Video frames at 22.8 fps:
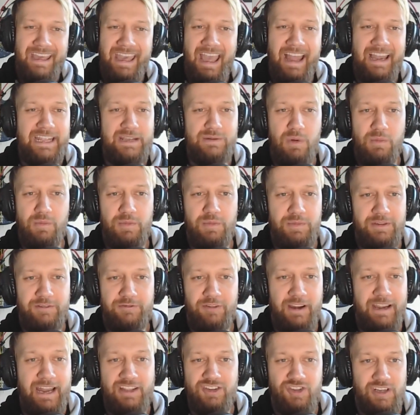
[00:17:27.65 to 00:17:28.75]
anyone would be
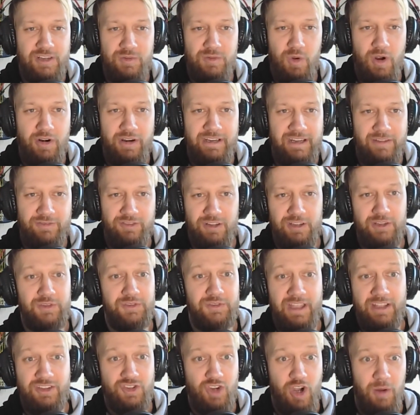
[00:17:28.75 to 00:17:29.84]
financially worried after
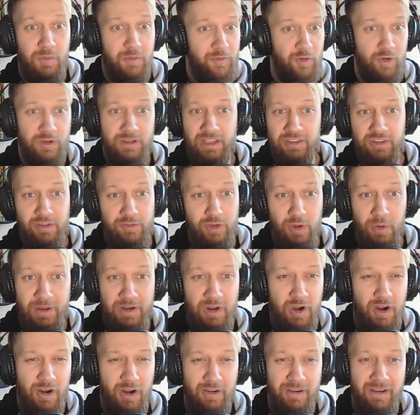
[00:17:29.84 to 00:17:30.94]
losing their job with all that stuff going
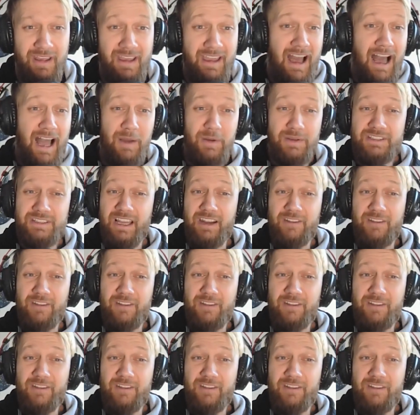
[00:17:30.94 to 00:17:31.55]
on, I was kind of